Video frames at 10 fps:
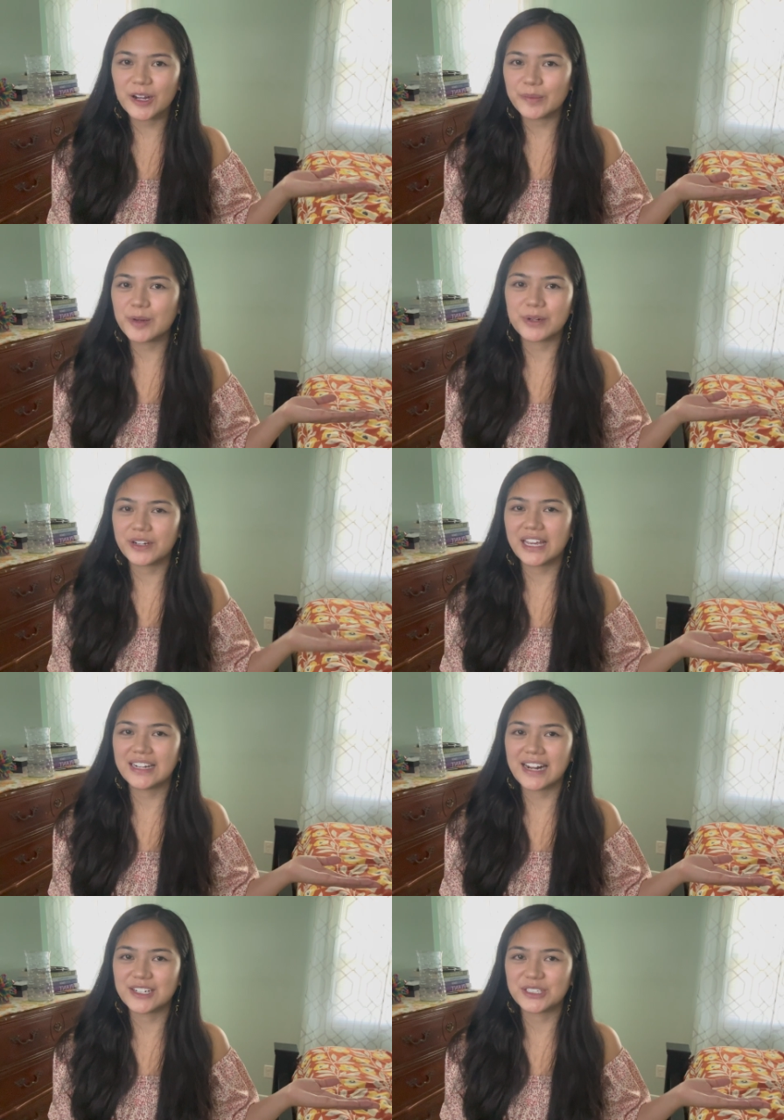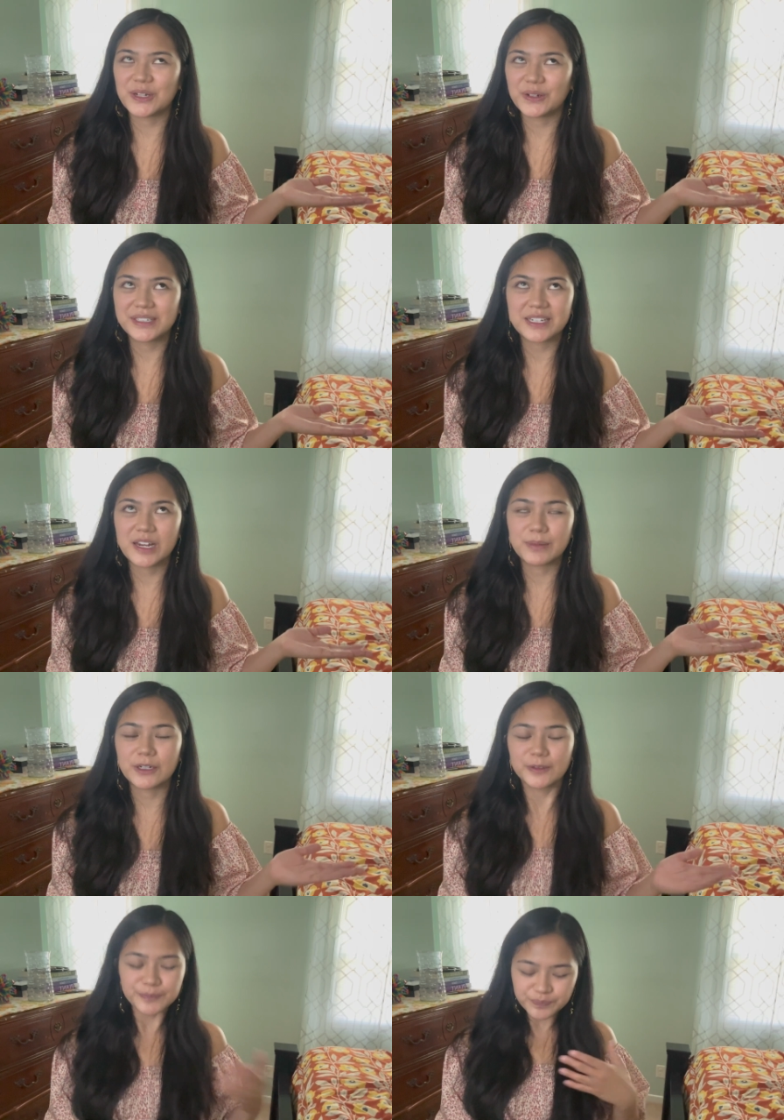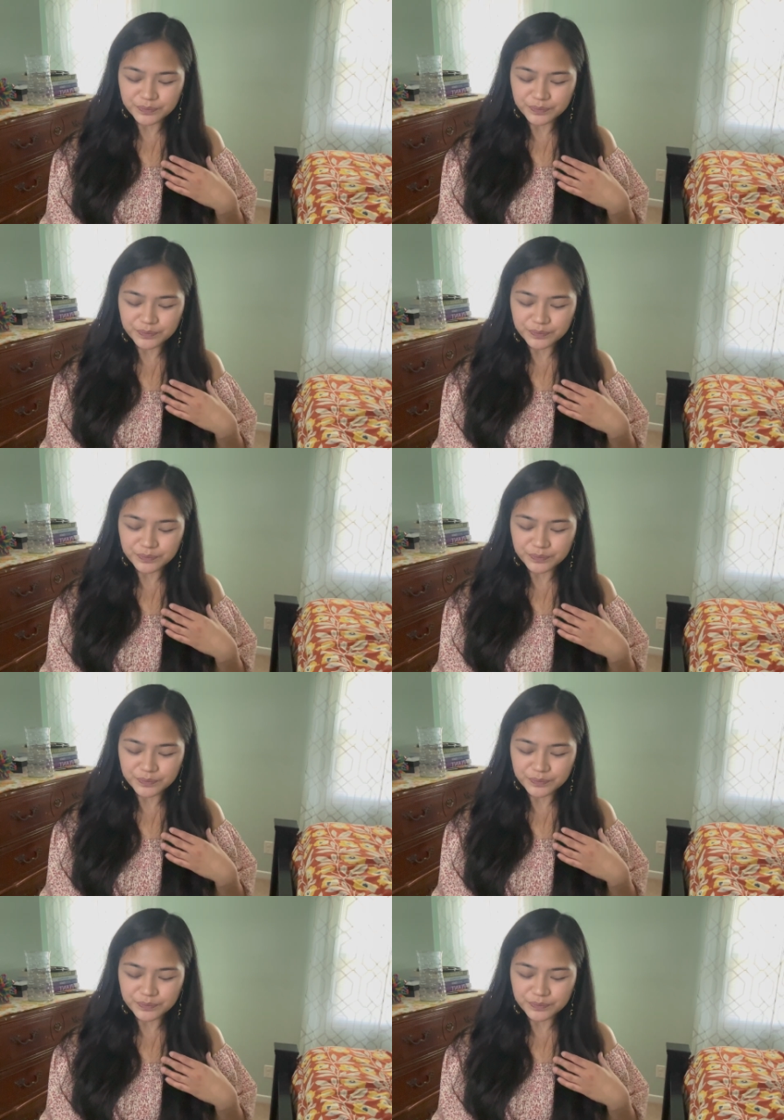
about Mary Kate and Ashley all the time here,